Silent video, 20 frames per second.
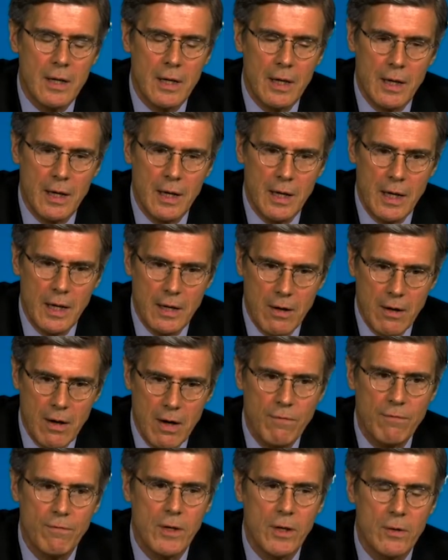Uh, in
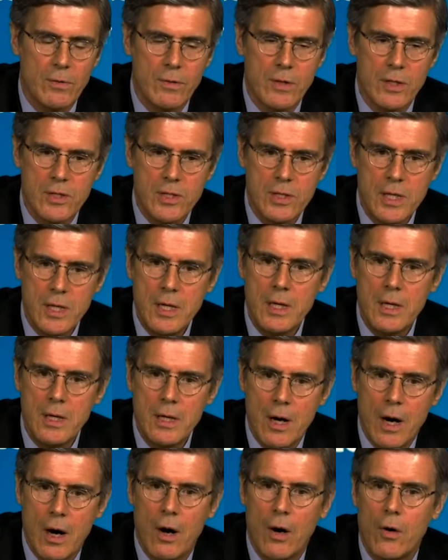our view, the
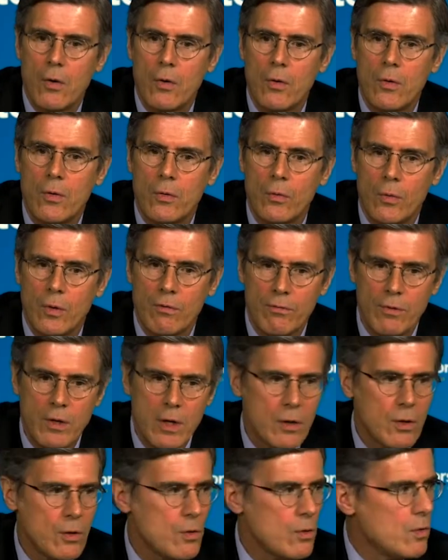CEO
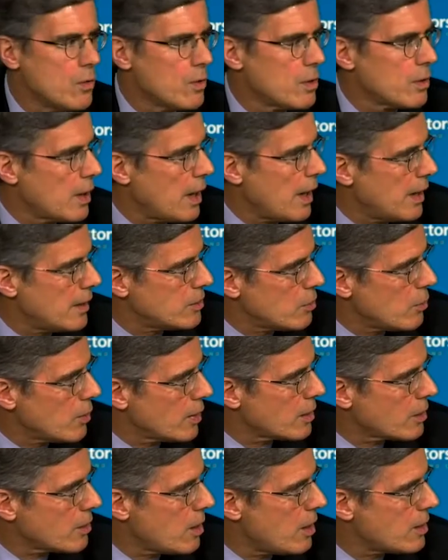review, uh,
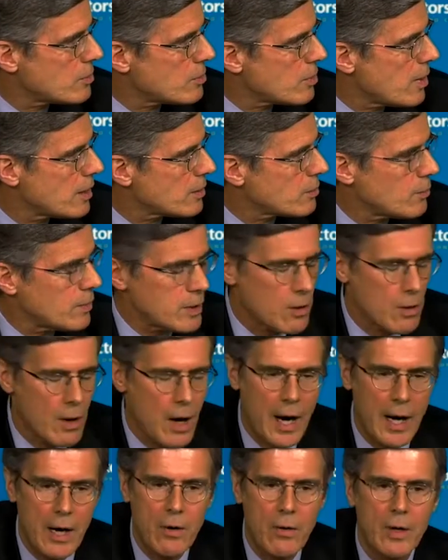doing a contract when you're
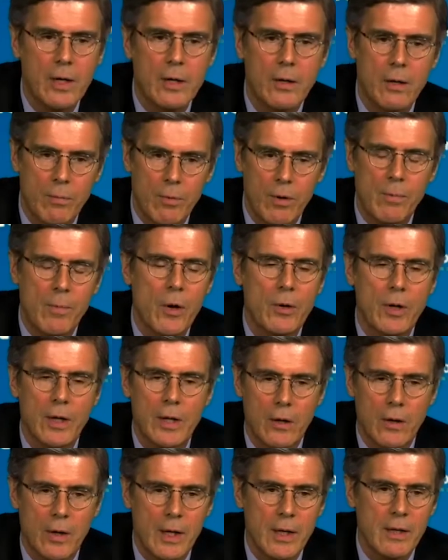hiring or
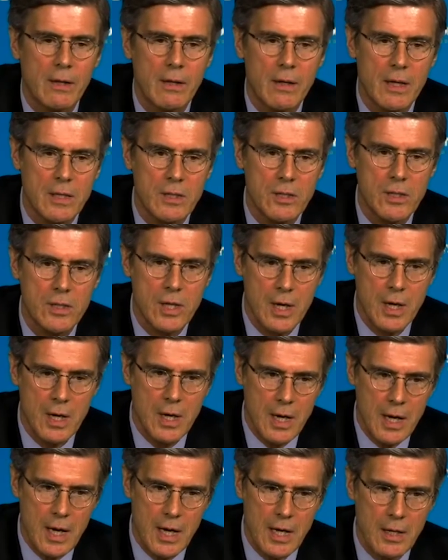promoting or any of these,
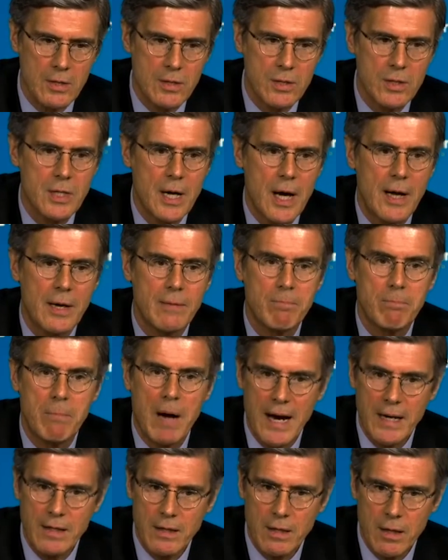is done
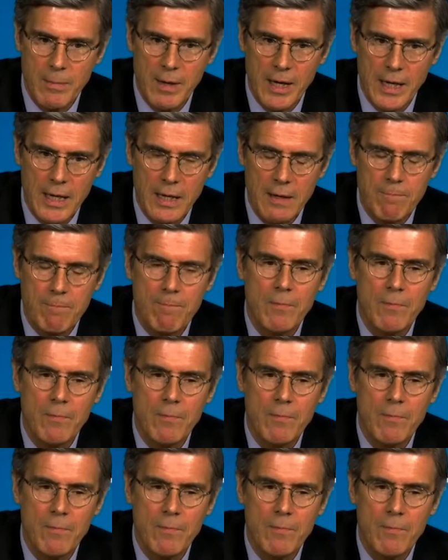by the committee